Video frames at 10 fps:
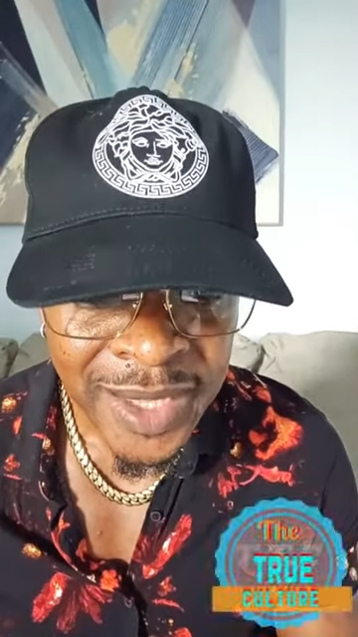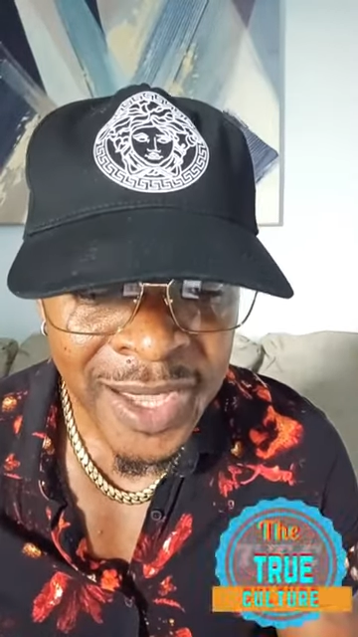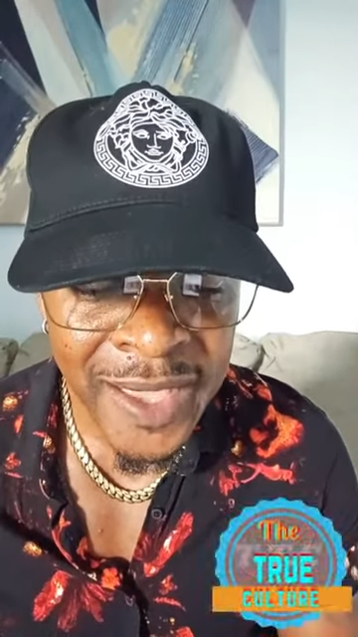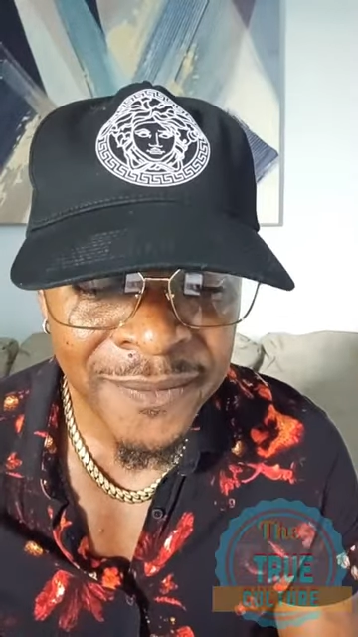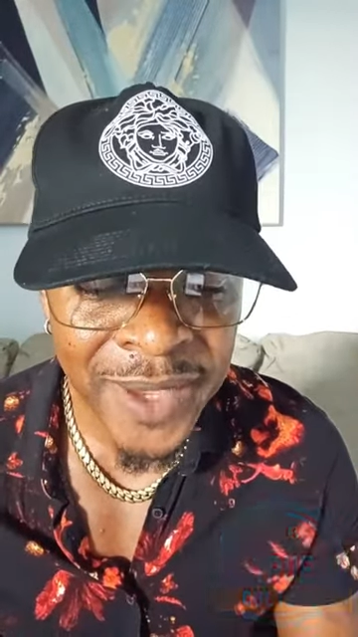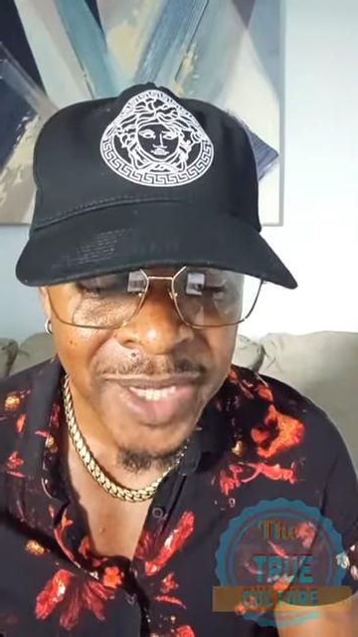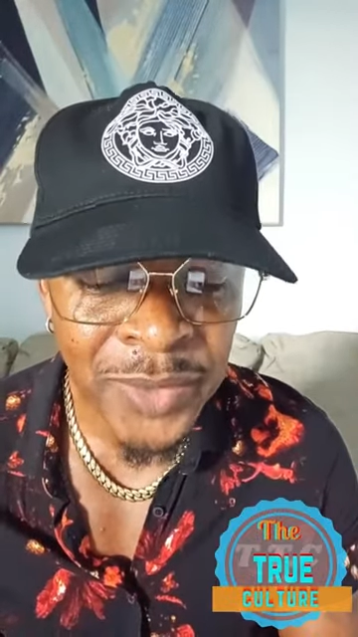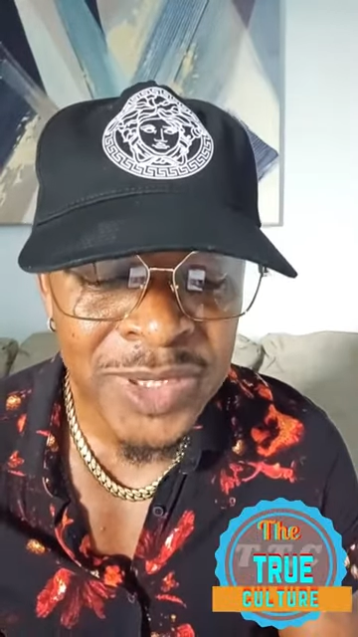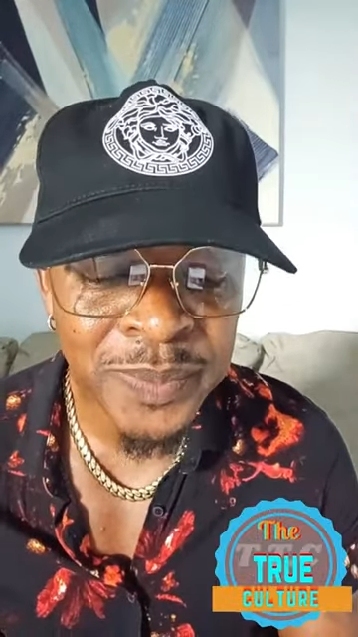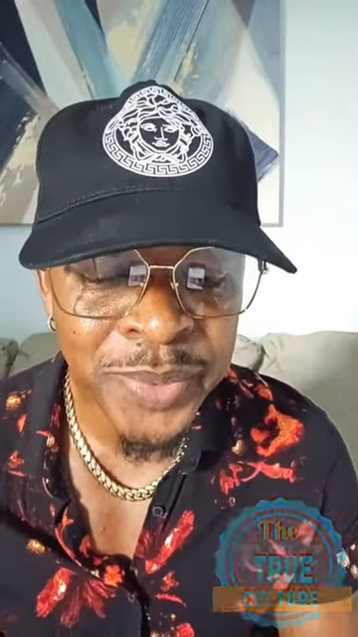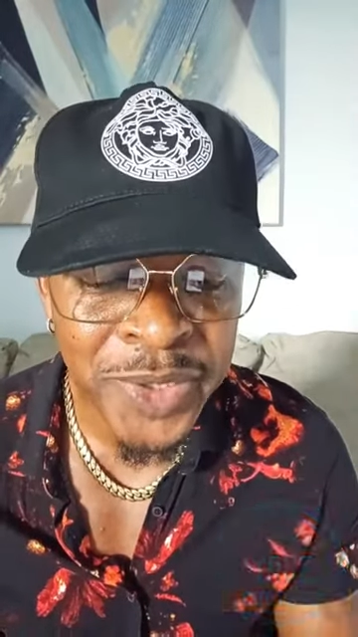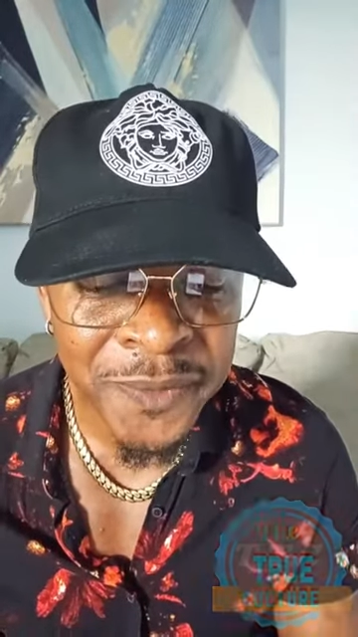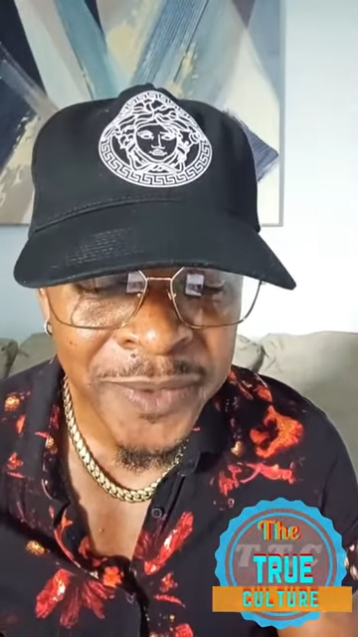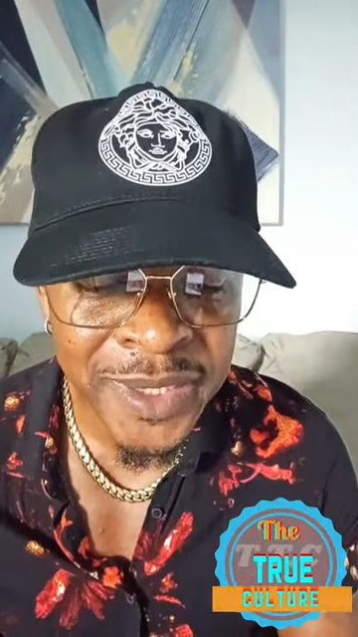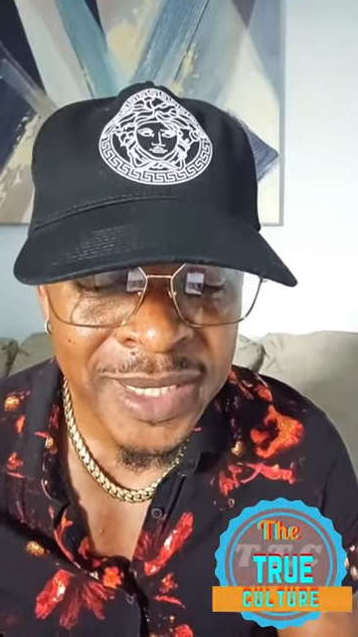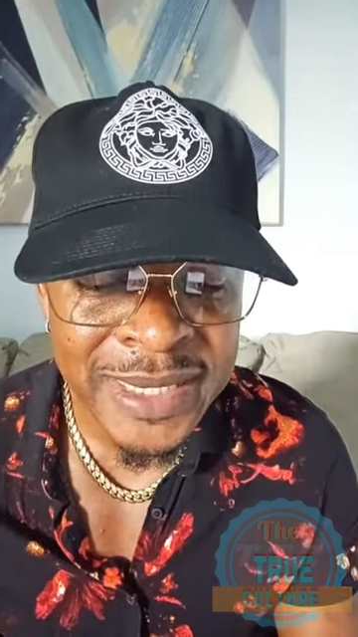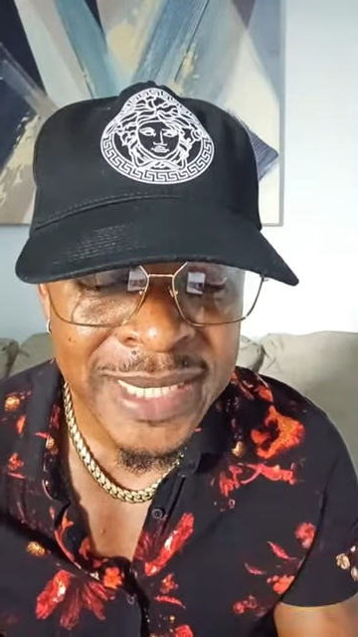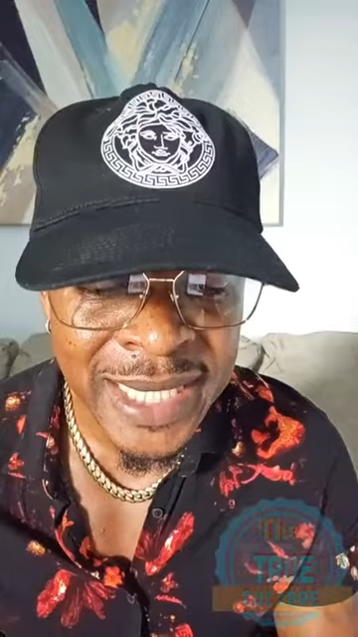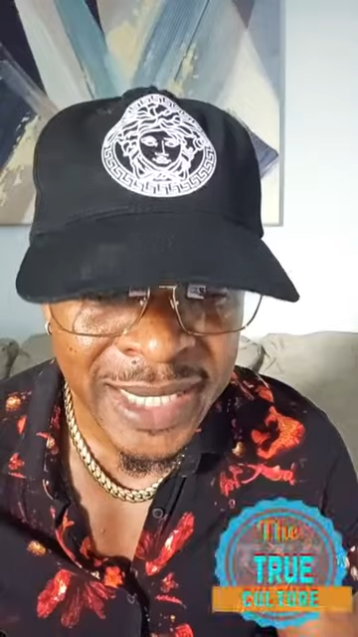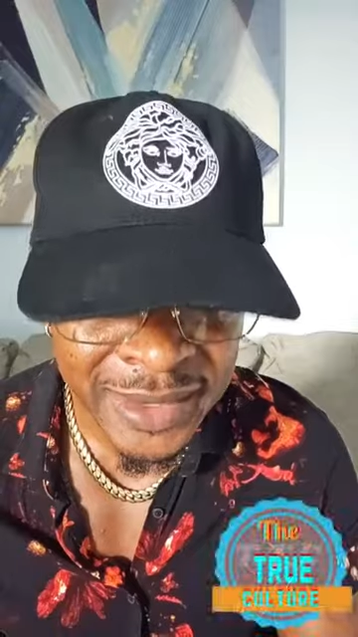Ivani was briefly
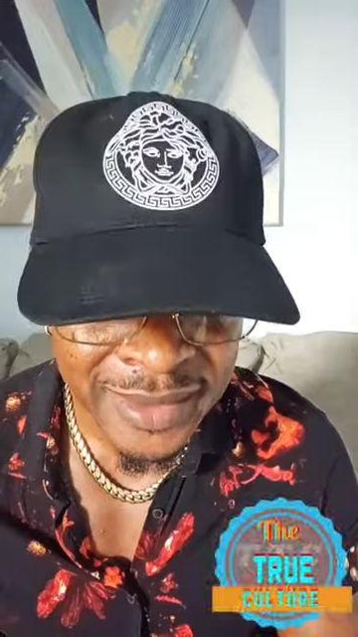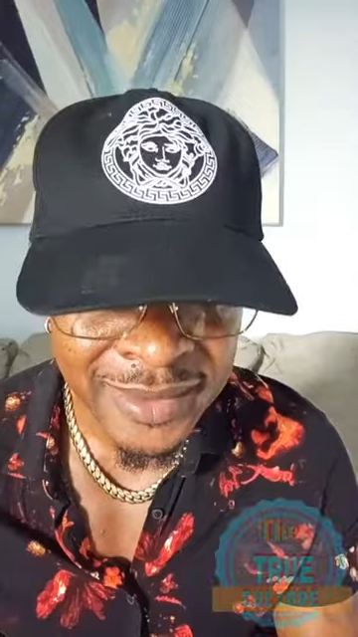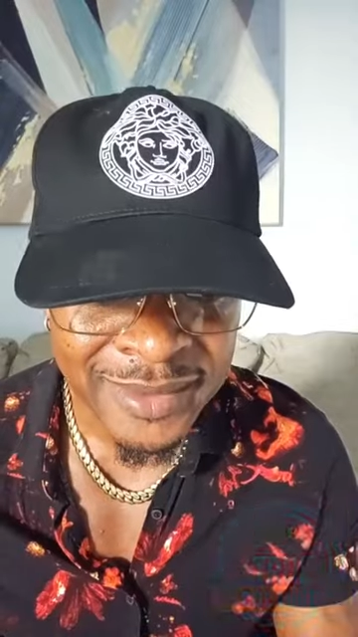detained